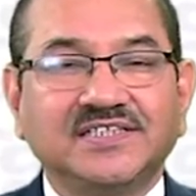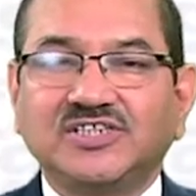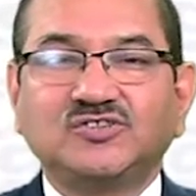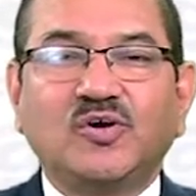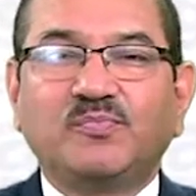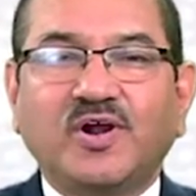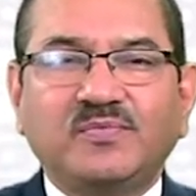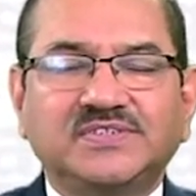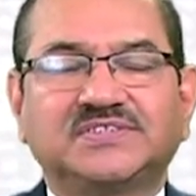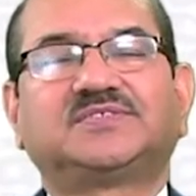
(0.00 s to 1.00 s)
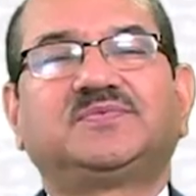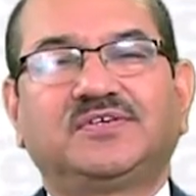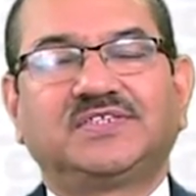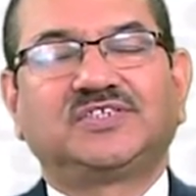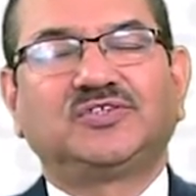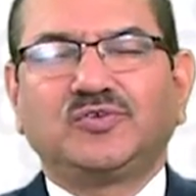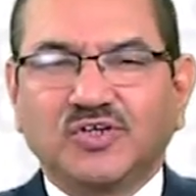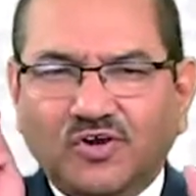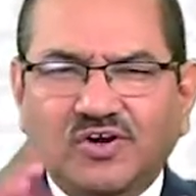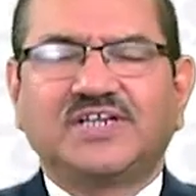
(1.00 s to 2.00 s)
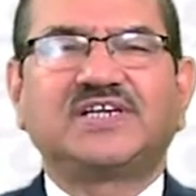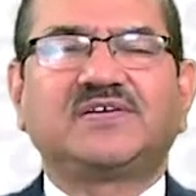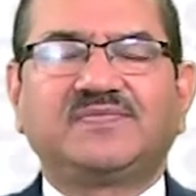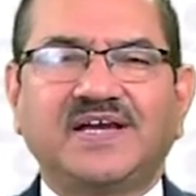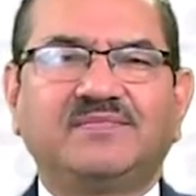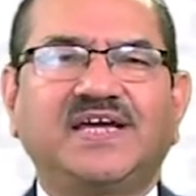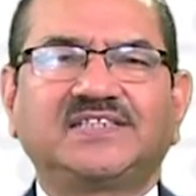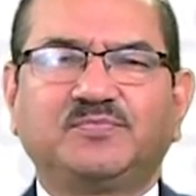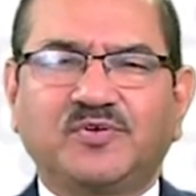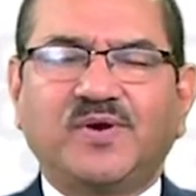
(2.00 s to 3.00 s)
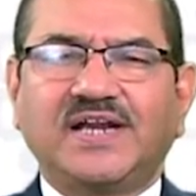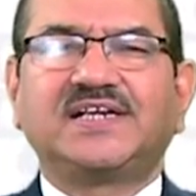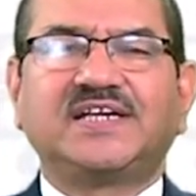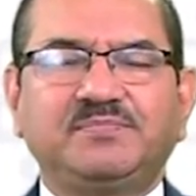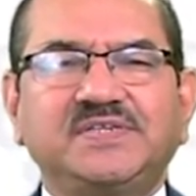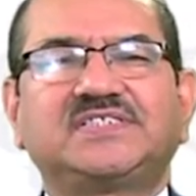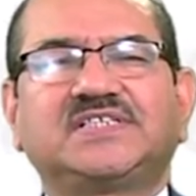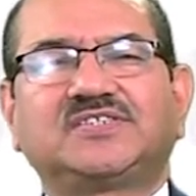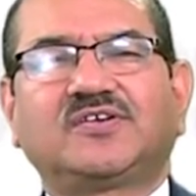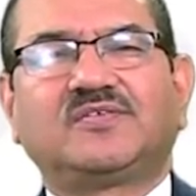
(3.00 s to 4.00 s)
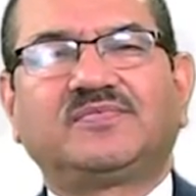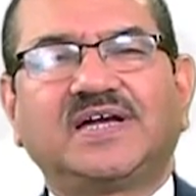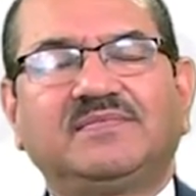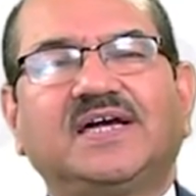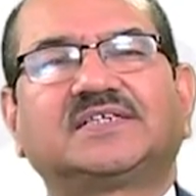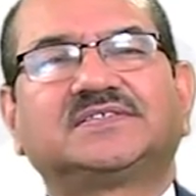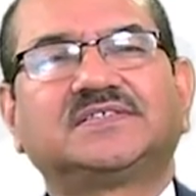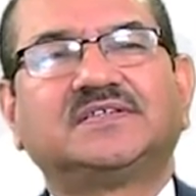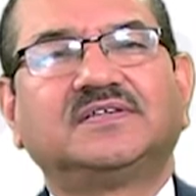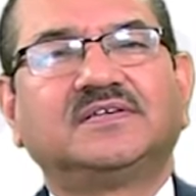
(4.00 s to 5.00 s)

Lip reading: there is no provisions for it. You record it at 5 lakhs, provide a depreciation on 5 lakhs.